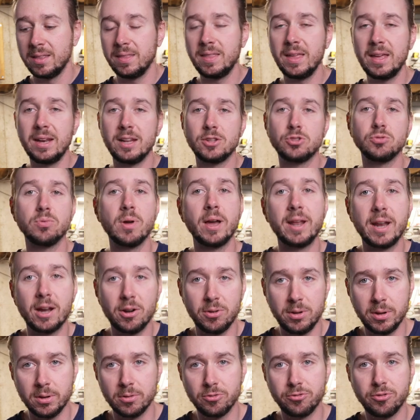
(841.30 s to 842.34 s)
then it's right
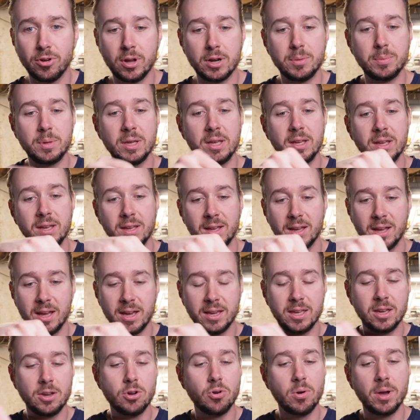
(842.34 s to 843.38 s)
out here in front of me.
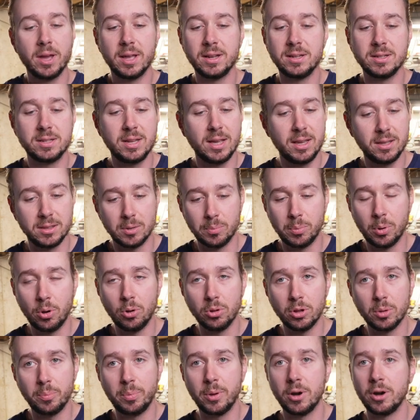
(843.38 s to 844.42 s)
I can go ahead and take the
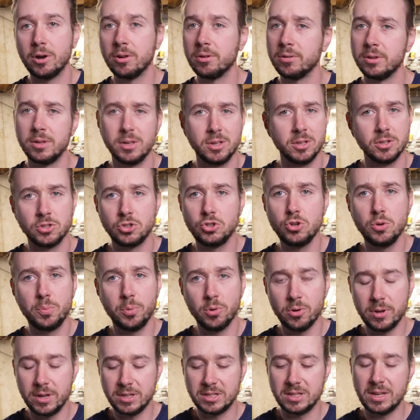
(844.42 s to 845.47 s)
bowl apart,
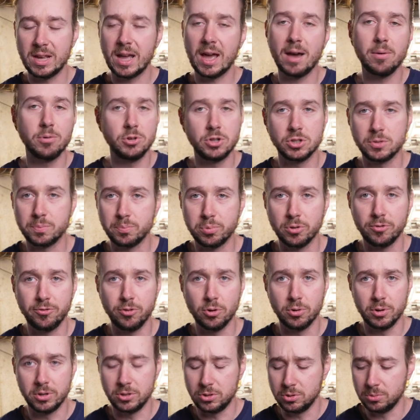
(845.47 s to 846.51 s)
super easy. I would just
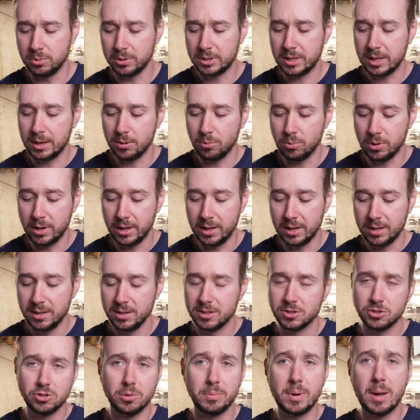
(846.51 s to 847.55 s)
prefer to do it that way
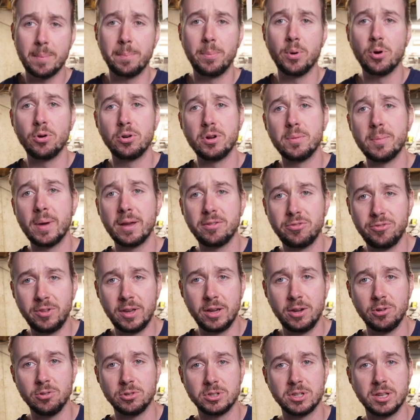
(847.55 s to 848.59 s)
so I'm not burning my
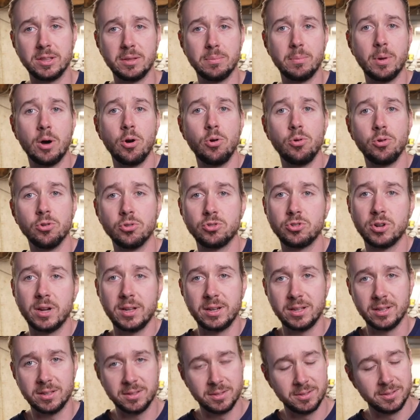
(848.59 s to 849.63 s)
fingers on the motor
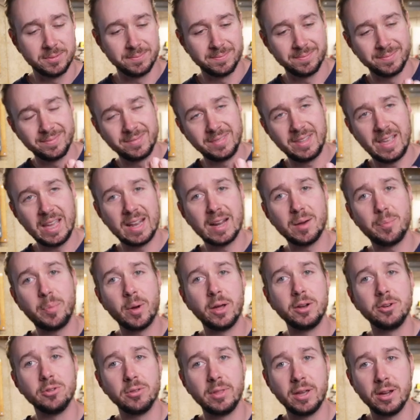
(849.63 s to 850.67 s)
trying to get up
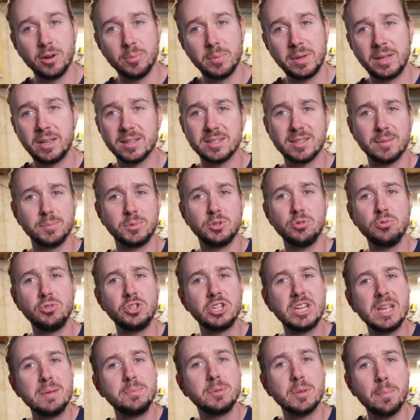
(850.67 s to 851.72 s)
under there because I'm too
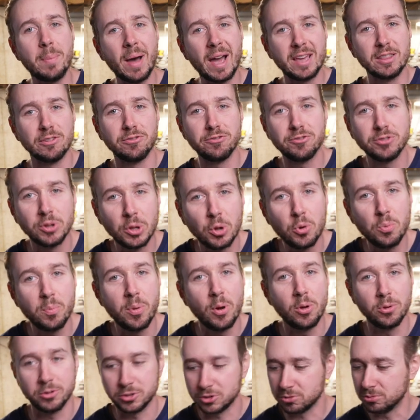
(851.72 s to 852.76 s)
cheap to buy the float
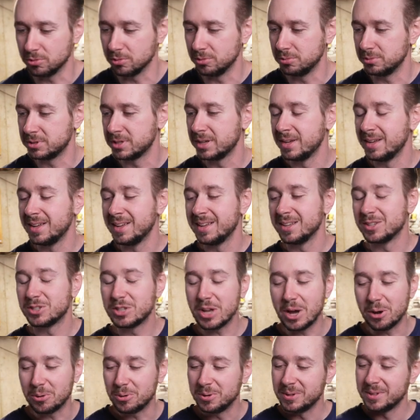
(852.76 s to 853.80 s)
bowl screws.
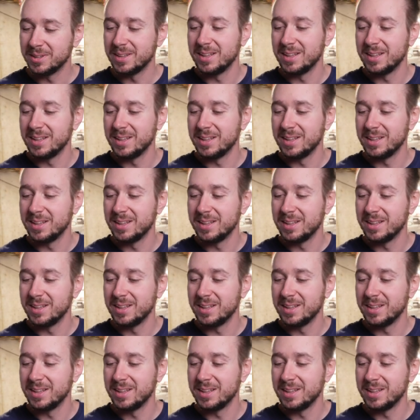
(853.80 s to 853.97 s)
So